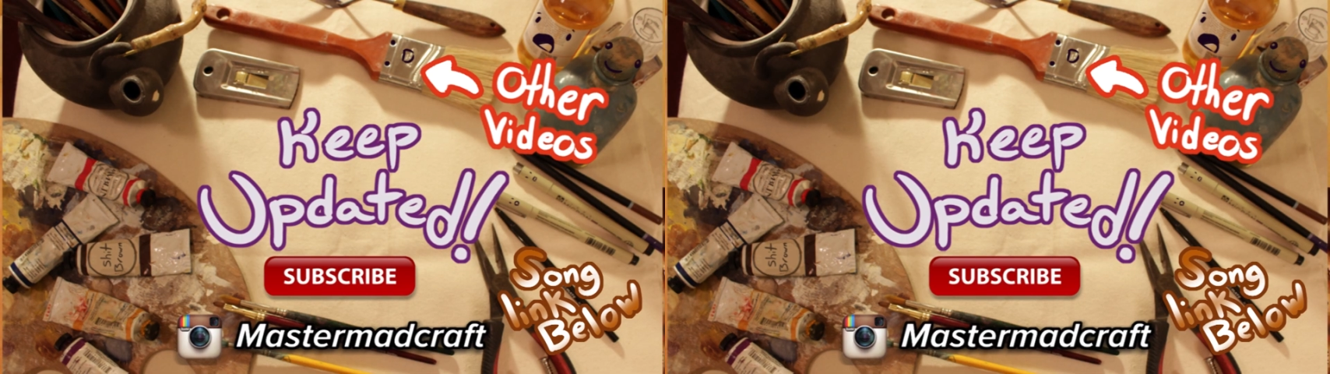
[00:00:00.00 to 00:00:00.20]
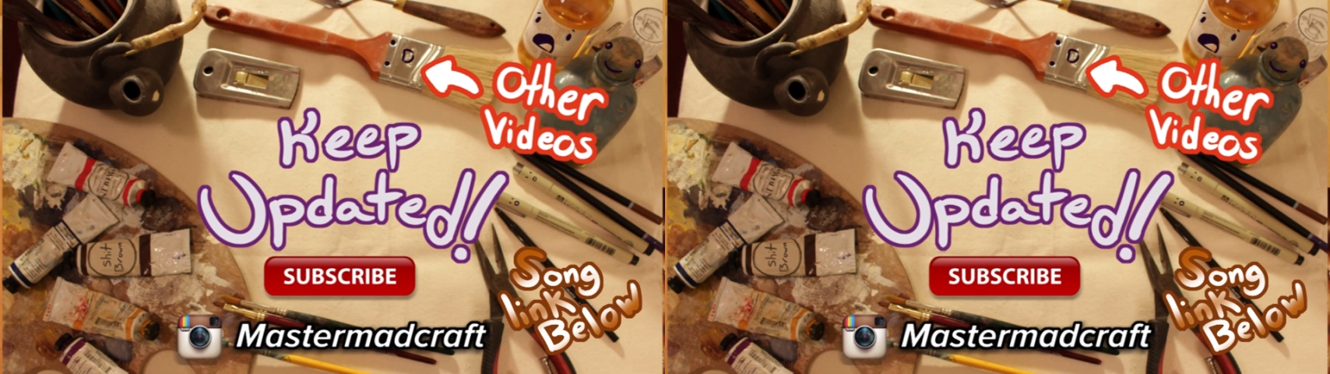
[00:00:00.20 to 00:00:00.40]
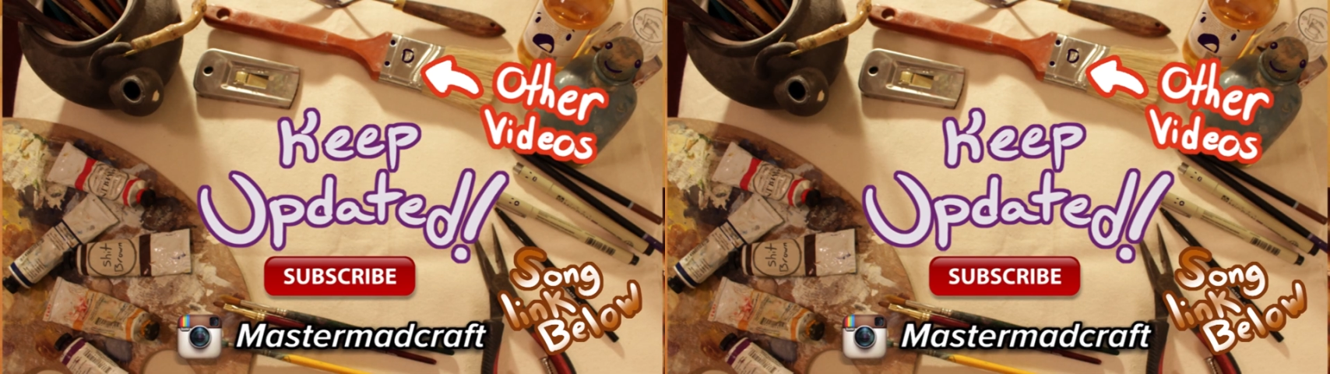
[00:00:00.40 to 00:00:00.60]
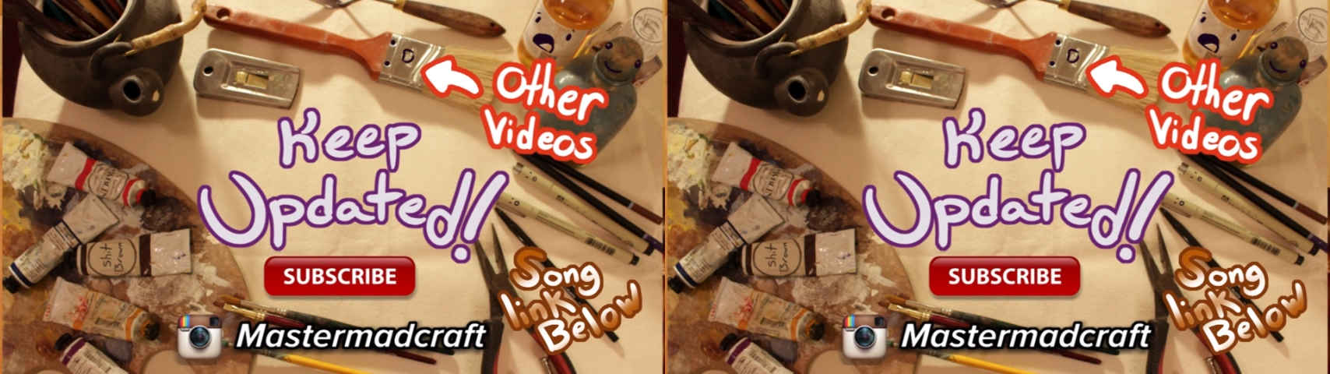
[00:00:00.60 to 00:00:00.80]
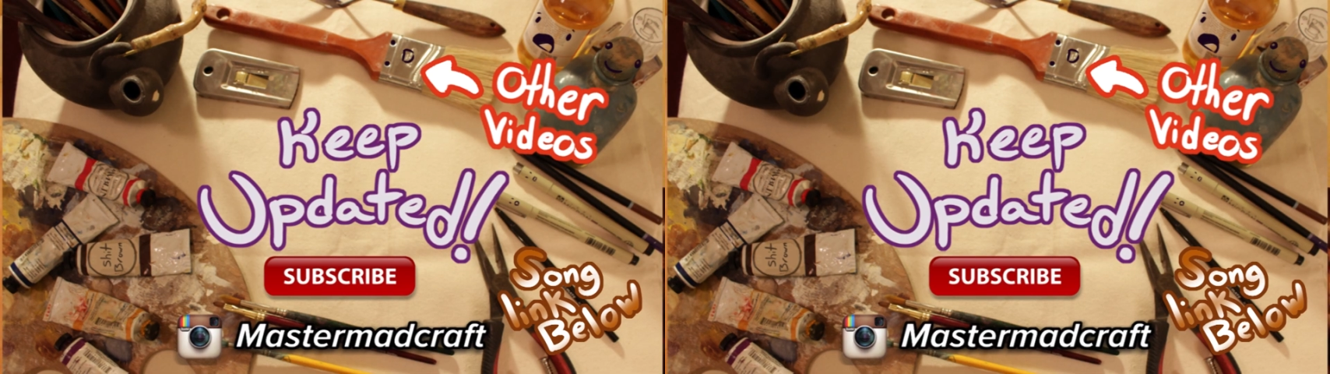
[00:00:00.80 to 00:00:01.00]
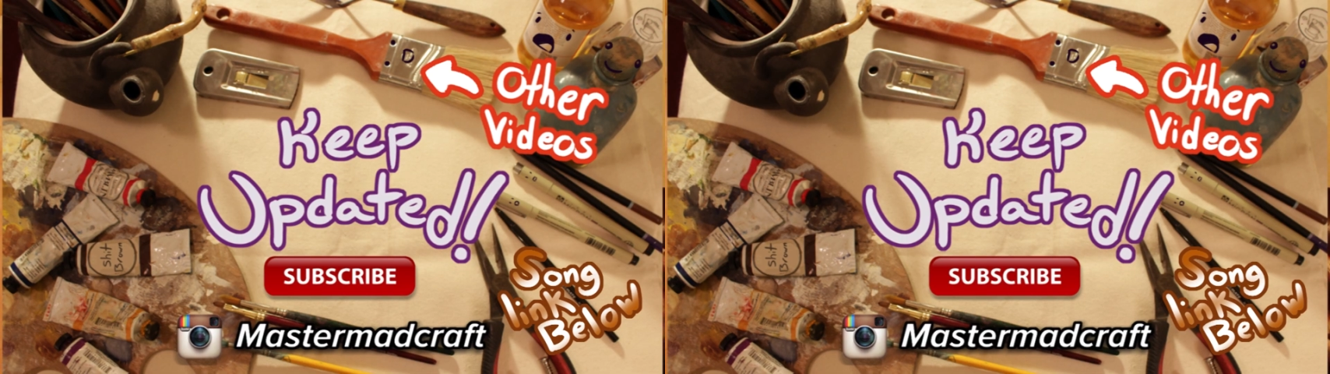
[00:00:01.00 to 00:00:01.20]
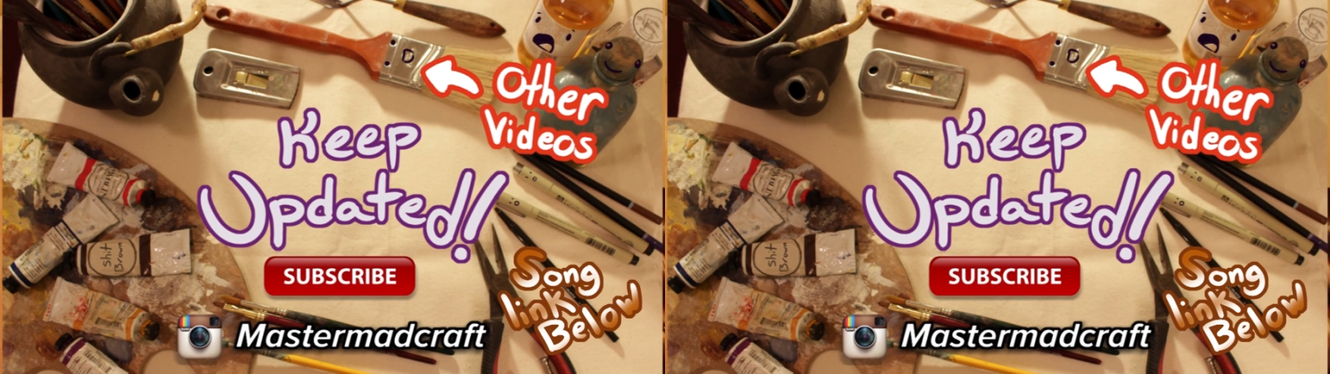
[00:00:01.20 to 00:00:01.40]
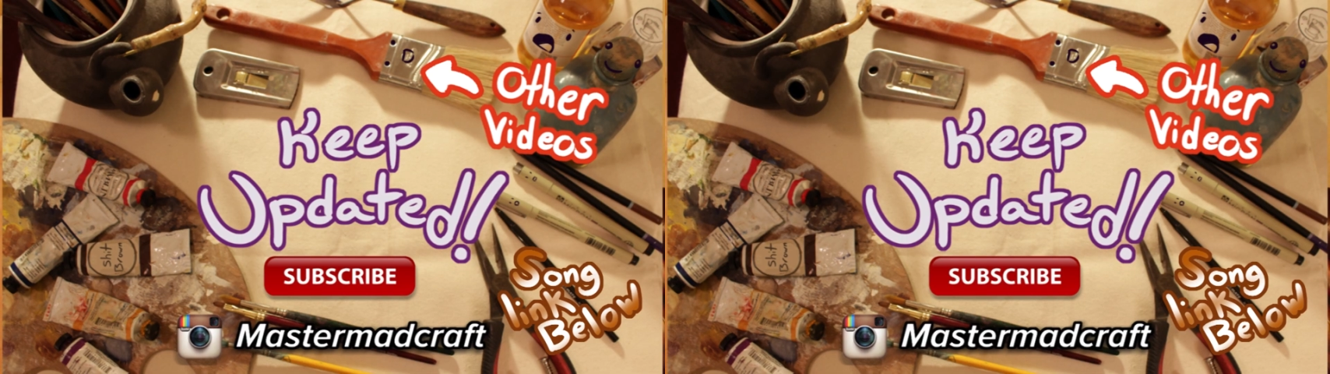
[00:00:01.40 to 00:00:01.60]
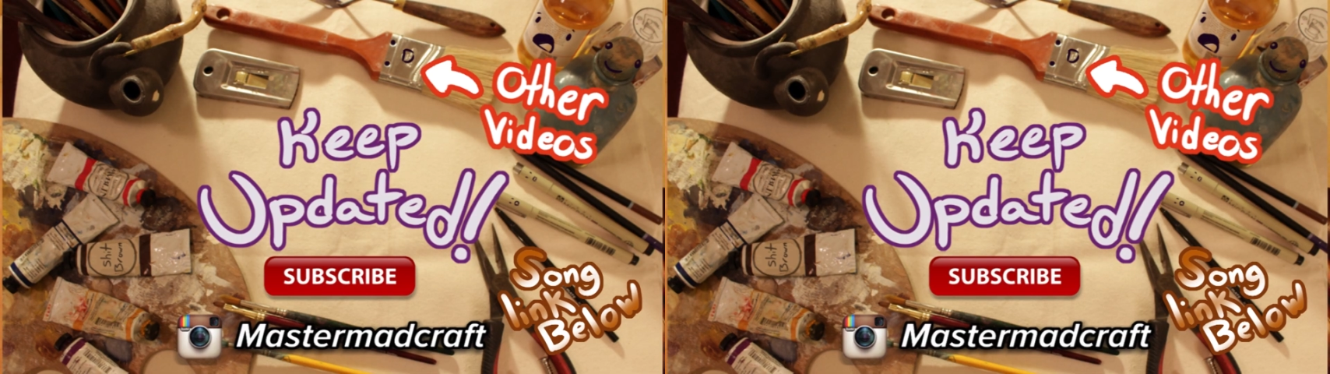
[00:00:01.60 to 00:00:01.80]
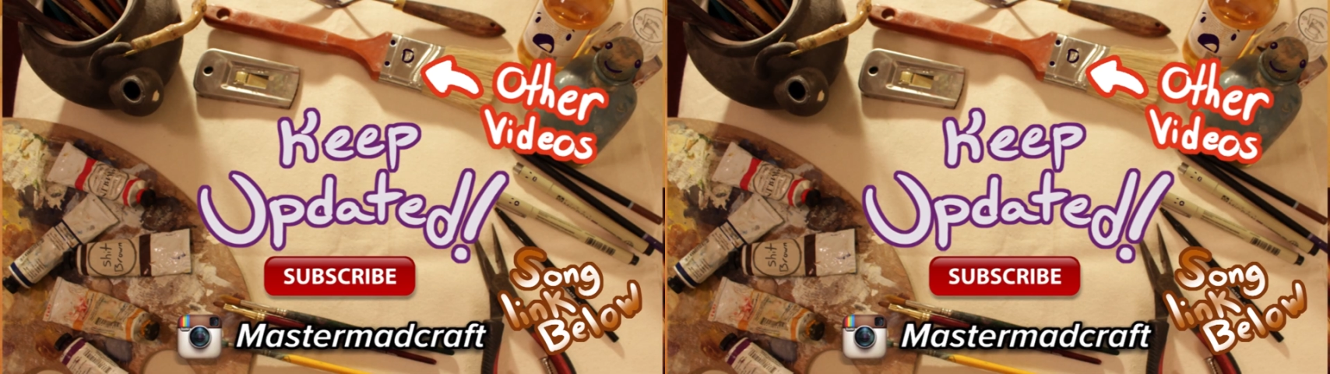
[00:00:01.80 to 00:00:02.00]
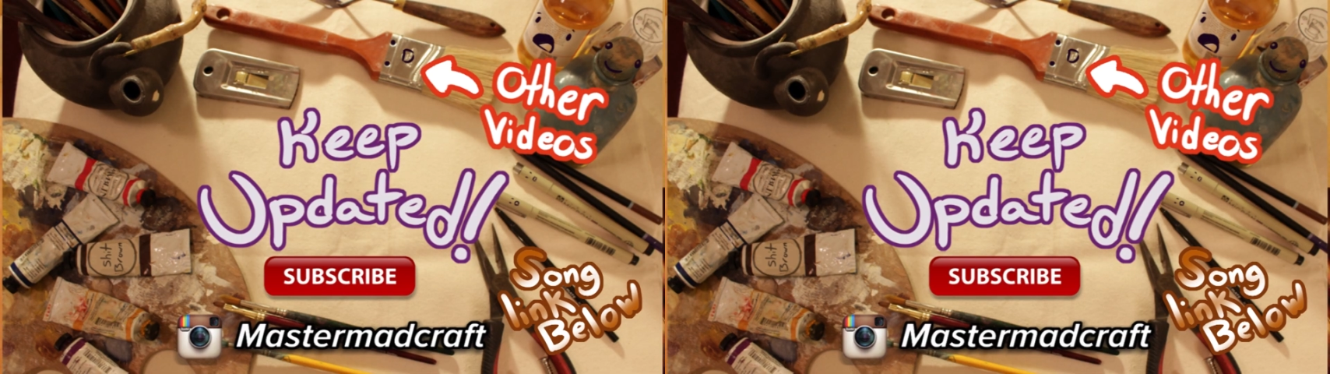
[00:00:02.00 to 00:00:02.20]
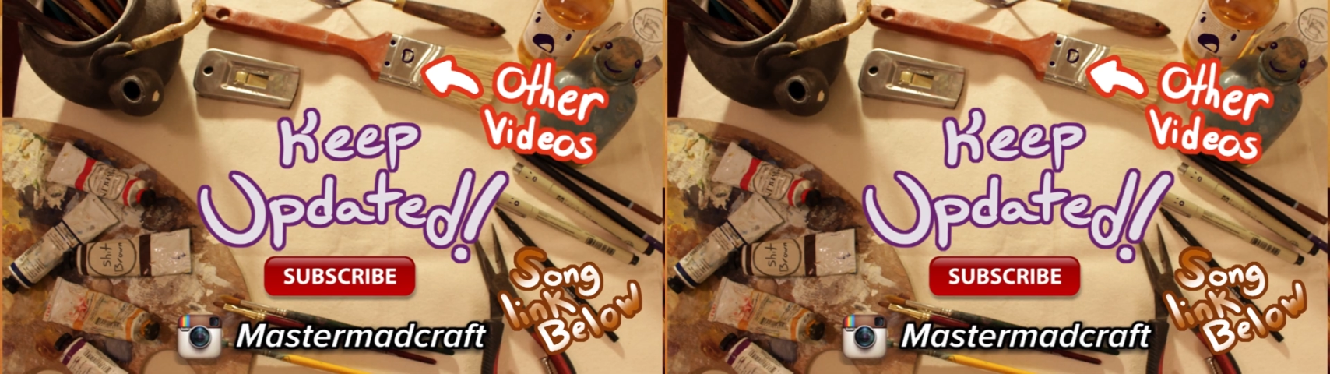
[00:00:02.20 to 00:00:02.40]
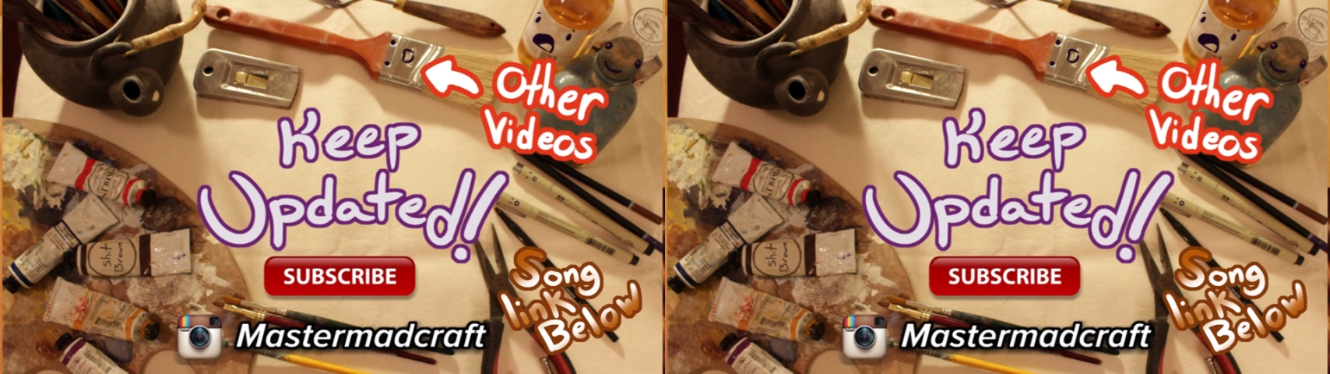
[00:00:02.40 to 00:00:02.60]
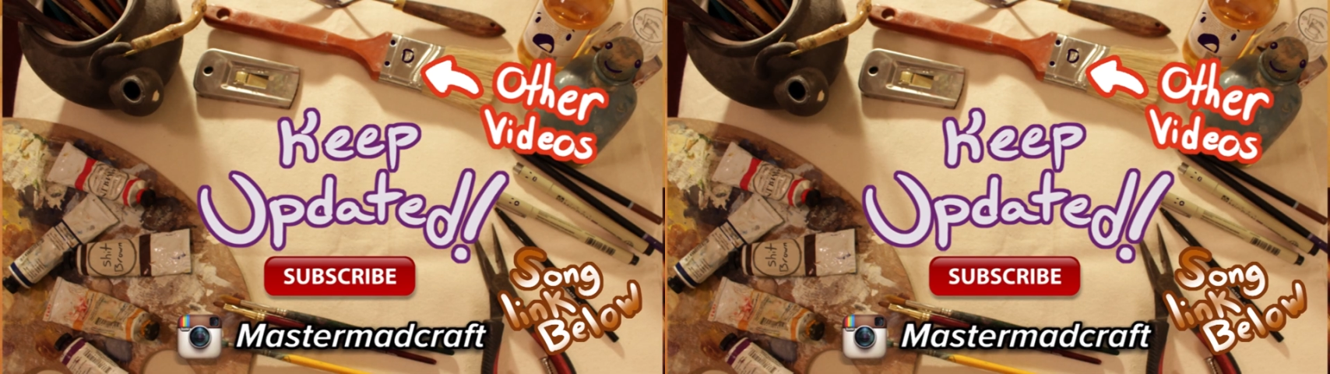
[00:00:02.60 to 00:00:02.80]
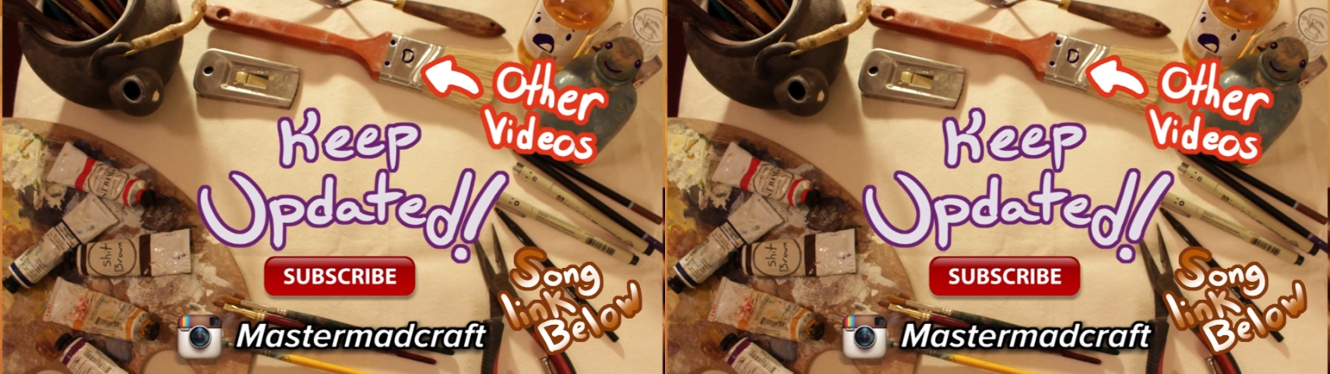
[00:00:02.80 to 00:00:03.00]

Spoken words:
(no speaker visible)